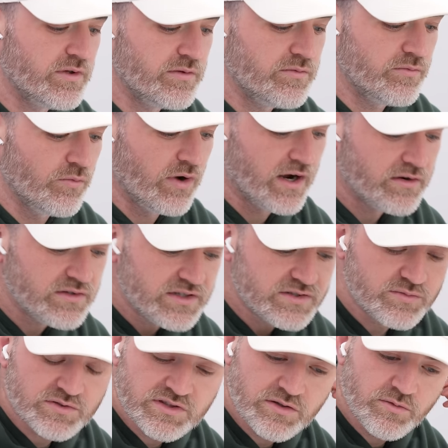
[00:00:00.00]
with
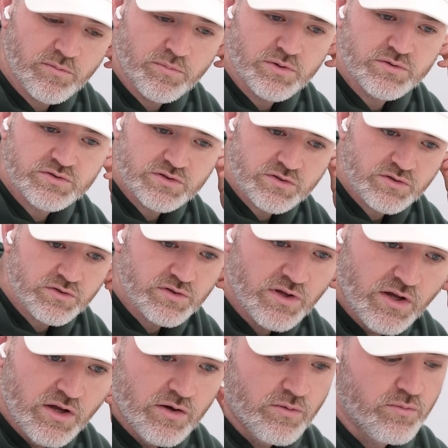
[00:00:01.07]
wireless, we're dealing with Bluetooth,
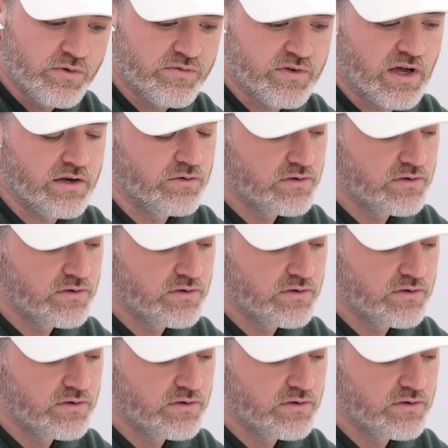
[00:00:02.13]
we've got